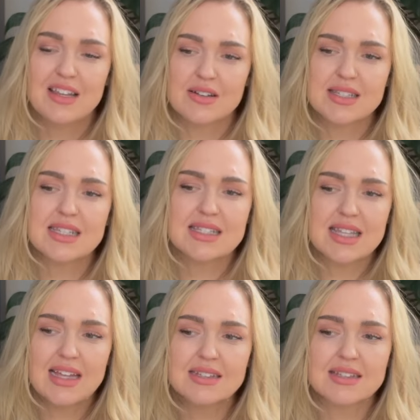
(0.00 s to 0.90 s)
There's this
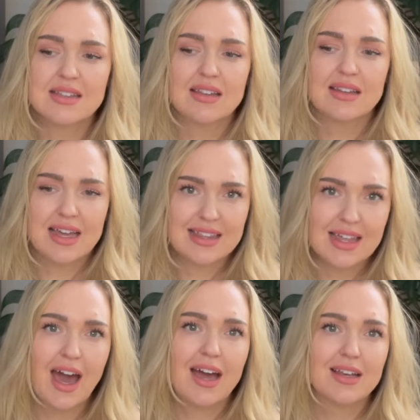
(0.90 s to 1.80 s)
sense like
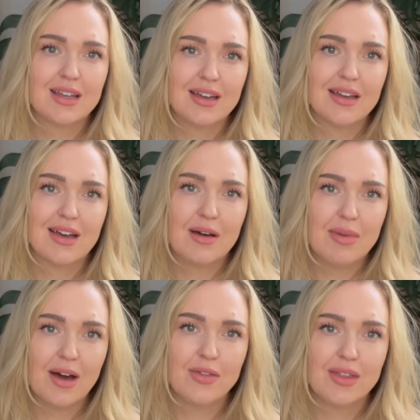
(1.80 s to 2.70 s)
that
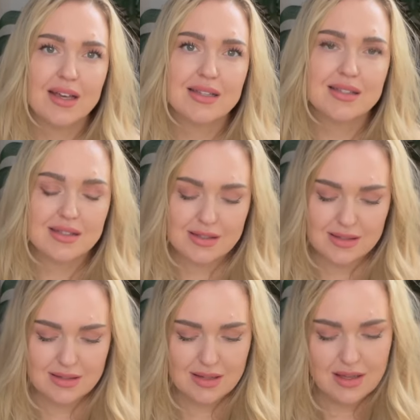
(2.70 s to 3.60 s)
about this.
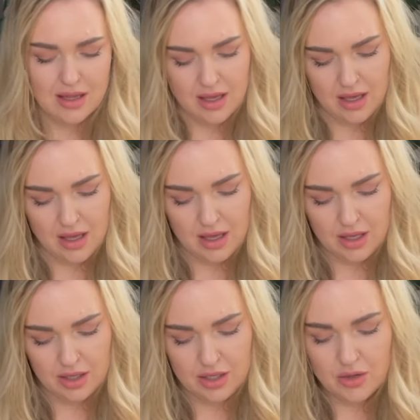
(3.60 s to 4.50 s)

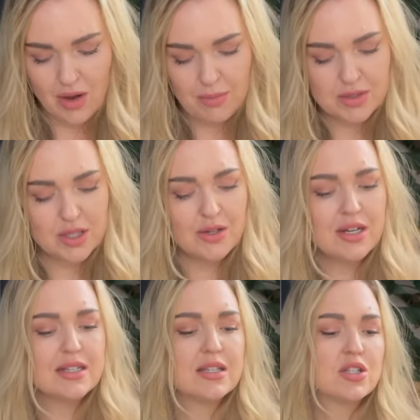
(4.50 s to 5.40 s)
New
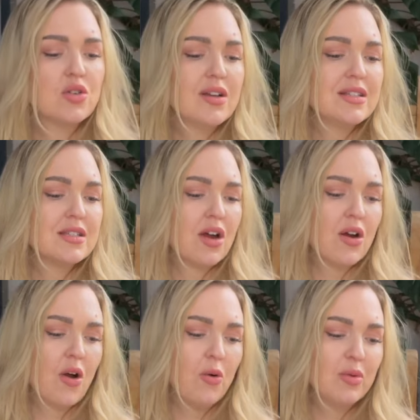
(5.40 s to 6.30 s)
opportunities and choices
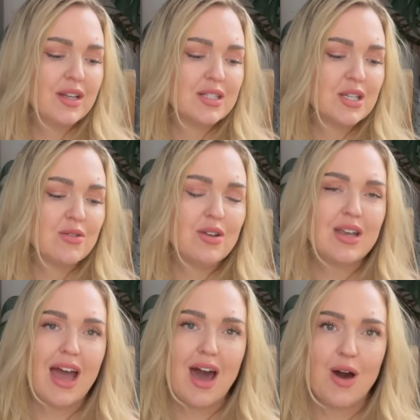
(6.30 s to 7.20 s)
are opening to you
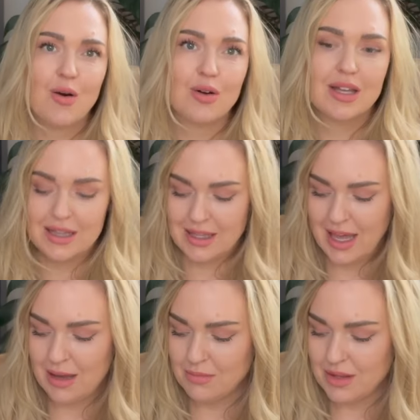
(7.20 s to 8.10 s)
now.
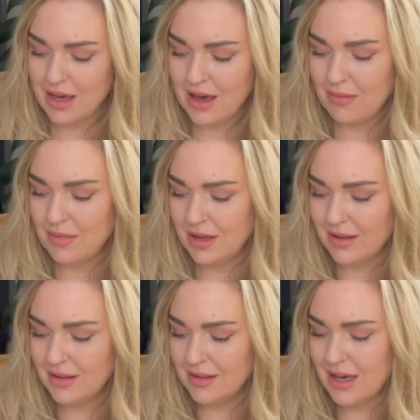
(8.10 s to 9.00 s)
Claim them.
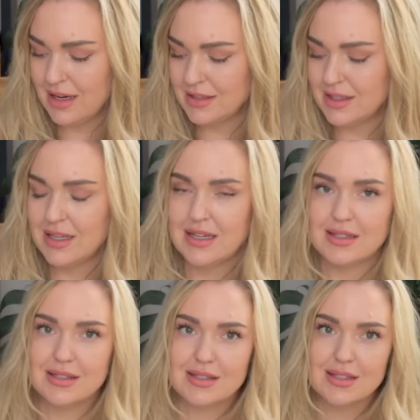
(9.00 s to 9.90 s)
That is
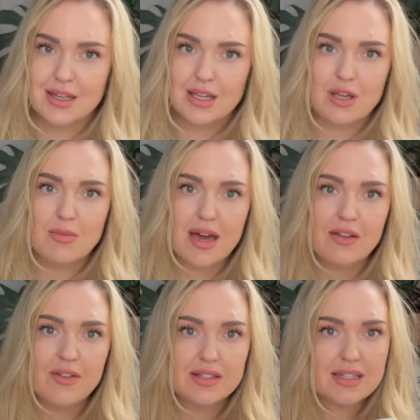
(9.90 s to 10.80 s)
this. You
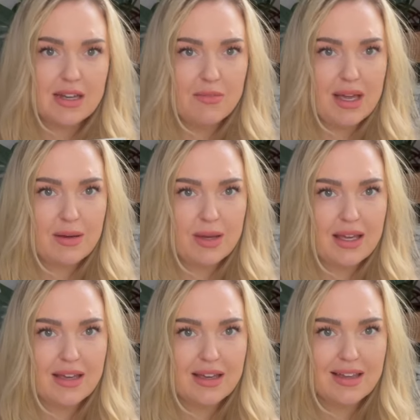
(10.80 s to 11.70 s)
manifested it,
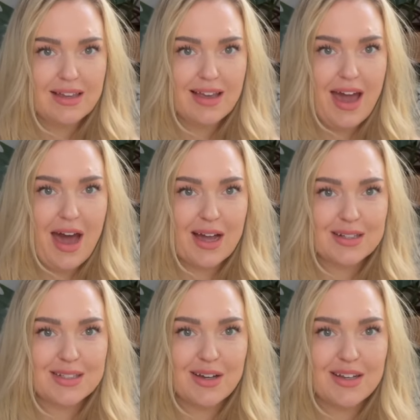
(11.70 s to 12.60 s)
baby.
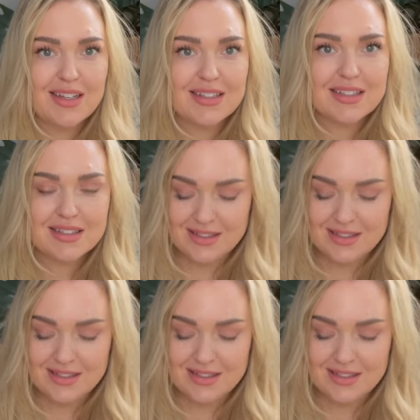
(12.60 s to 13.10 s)
Act on it.